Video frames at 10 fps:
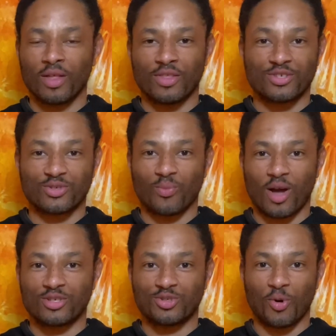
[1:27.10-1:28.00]
This is
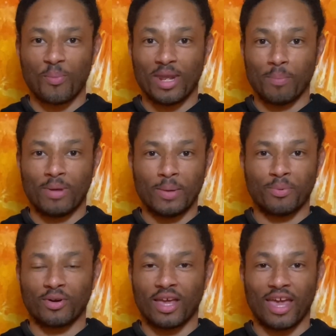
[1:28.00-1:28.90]
why so many
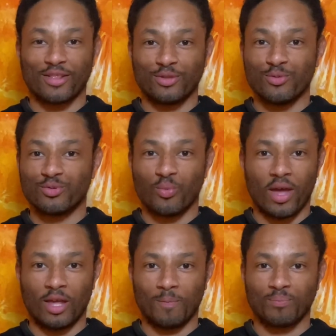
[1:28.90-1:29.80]
people can't lose
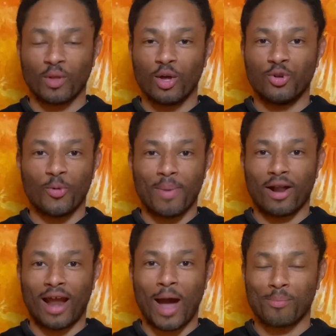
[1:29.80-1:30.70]
weight no
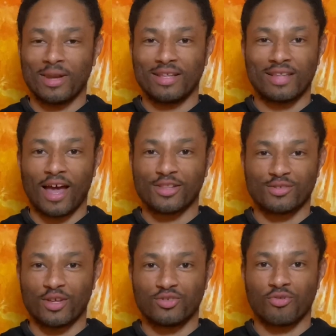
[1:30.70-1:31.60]
matter how many diets
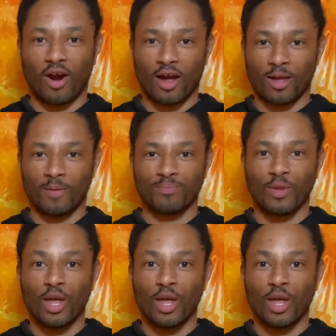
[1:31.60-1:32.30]
they try